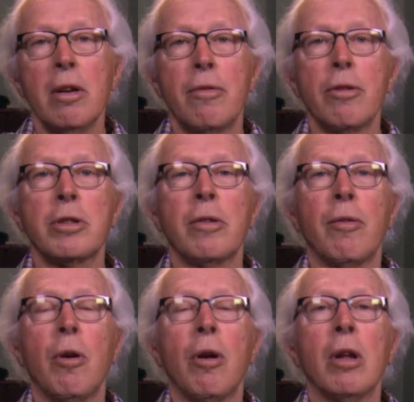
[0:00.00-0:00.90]
First
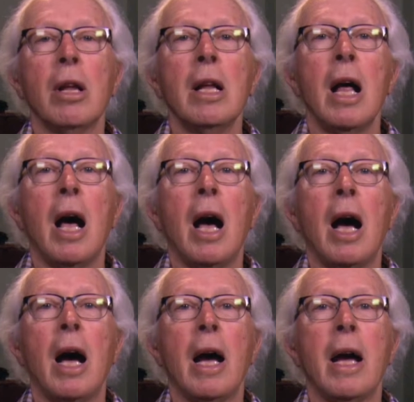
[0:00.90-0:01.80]
of all,
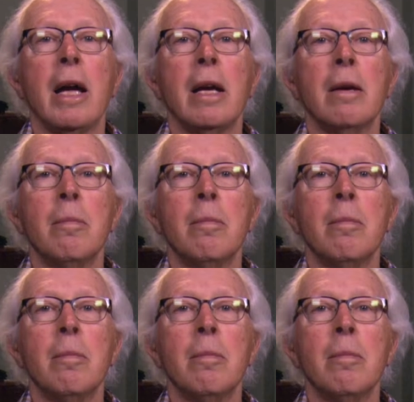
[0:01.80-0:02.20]
I